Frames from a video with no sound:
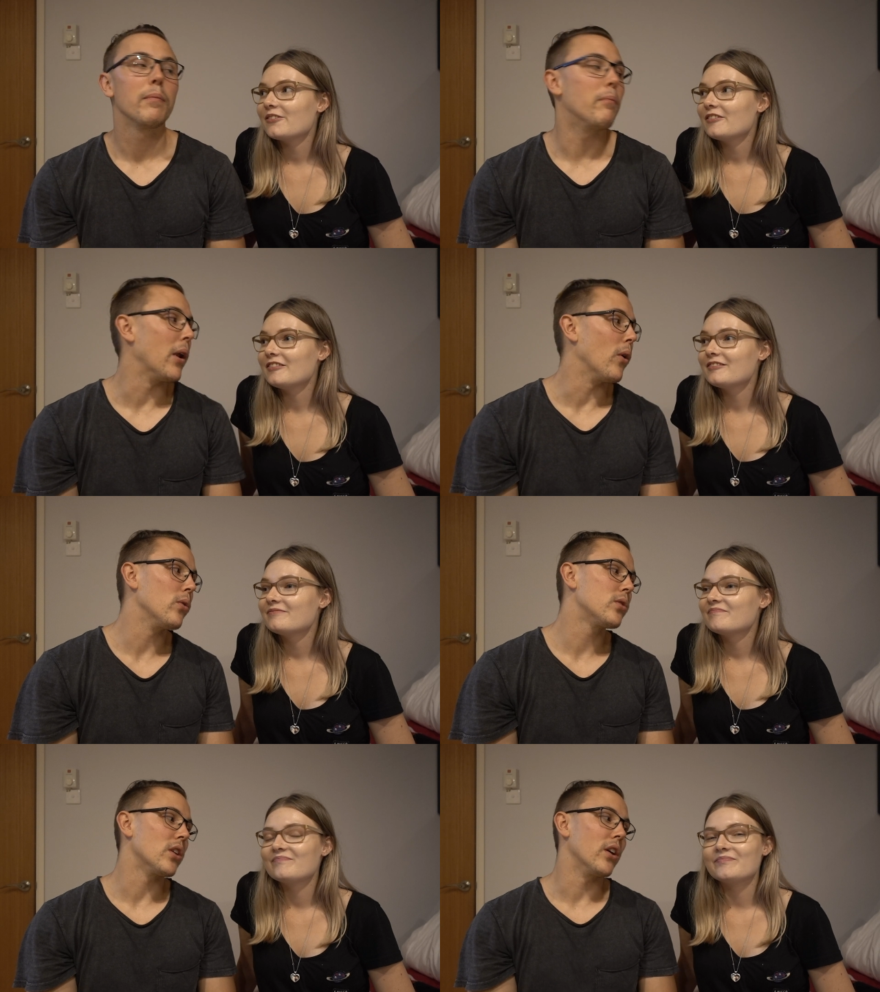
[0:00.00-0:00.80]
Speaker 1: But
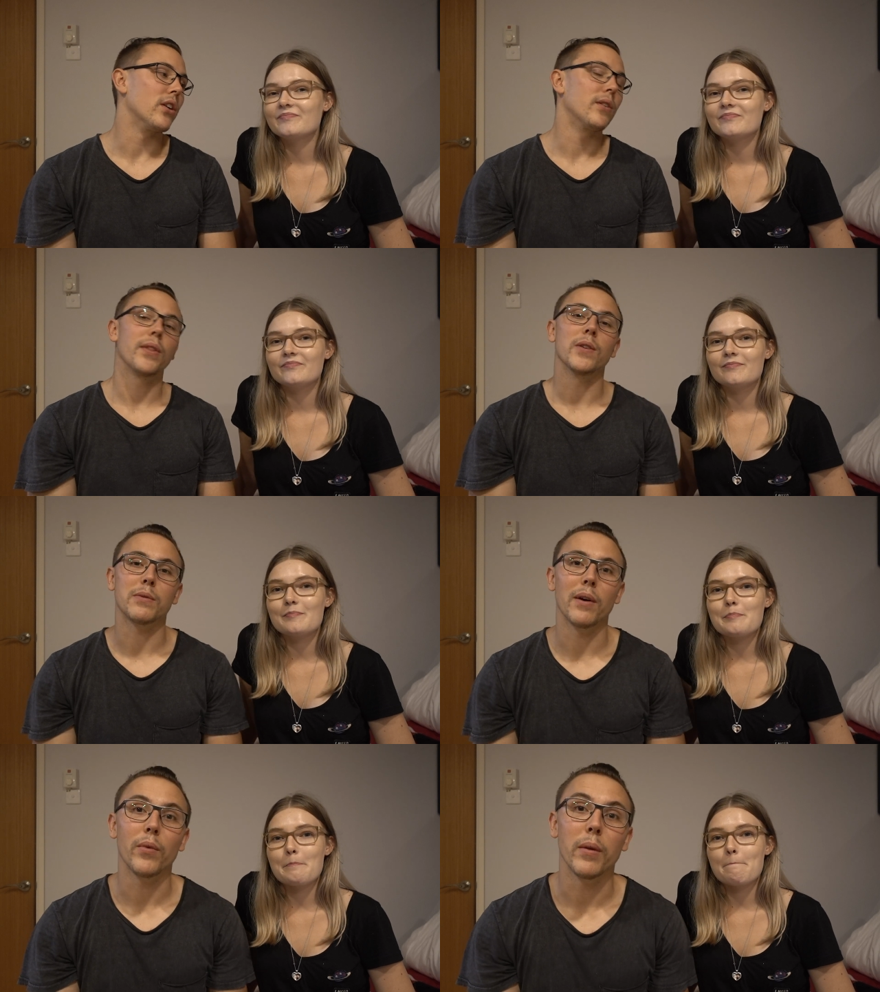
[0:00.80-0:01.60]
also, there was
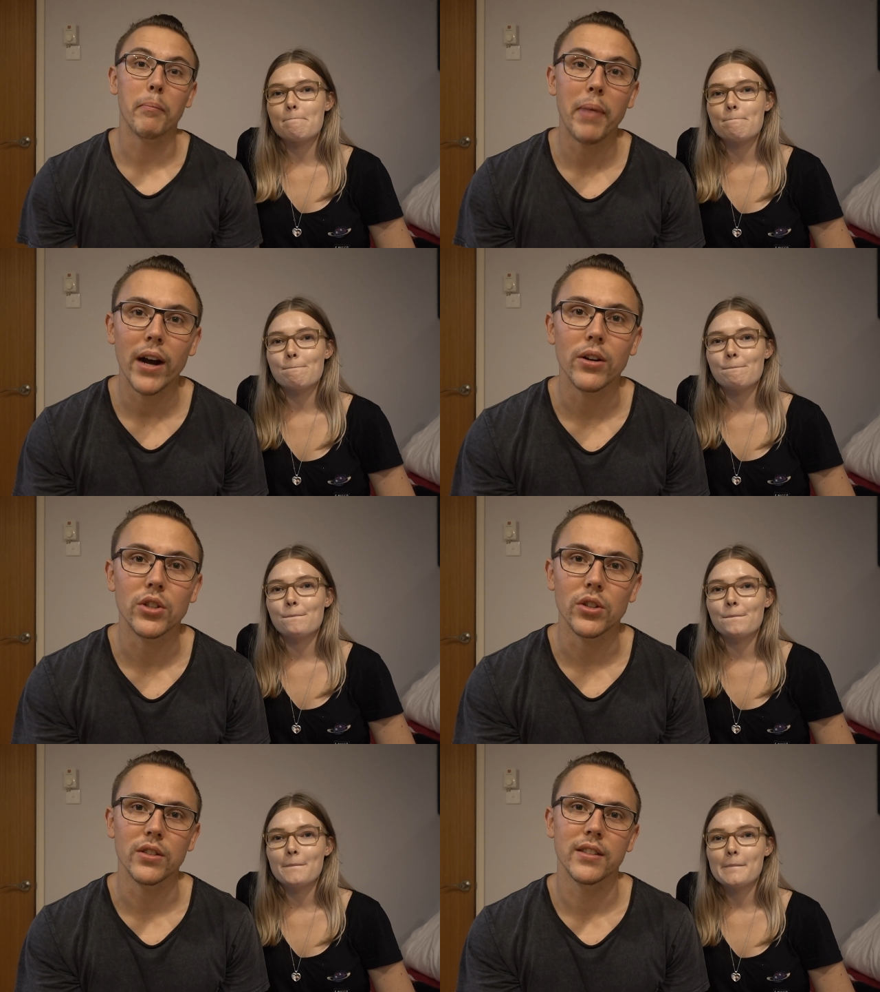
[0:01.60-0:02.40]
one with a
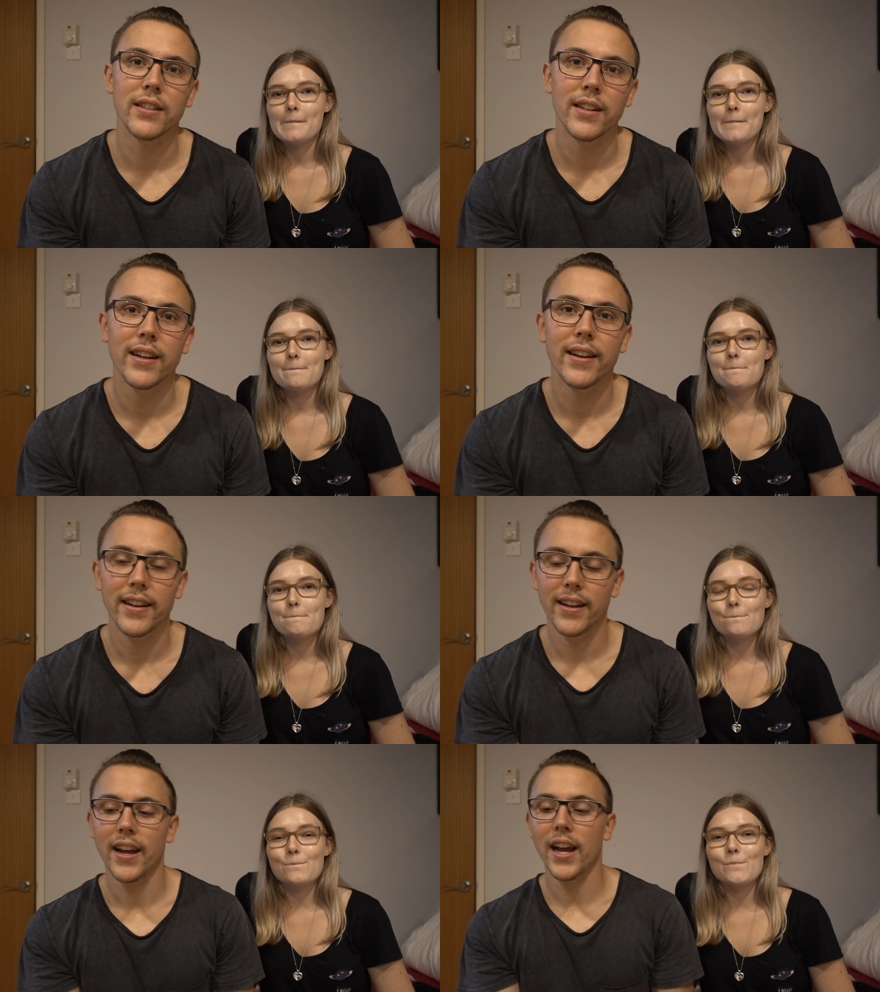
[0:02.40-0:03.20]
parachute.
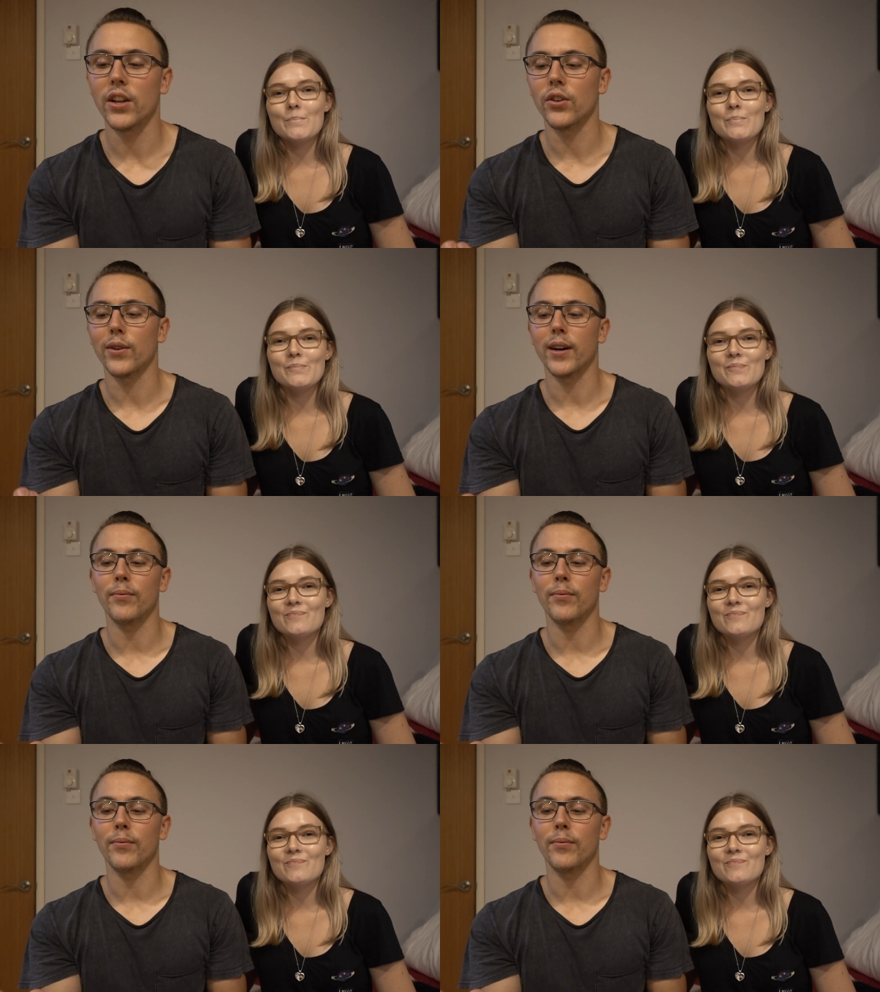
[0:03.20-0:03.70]
And you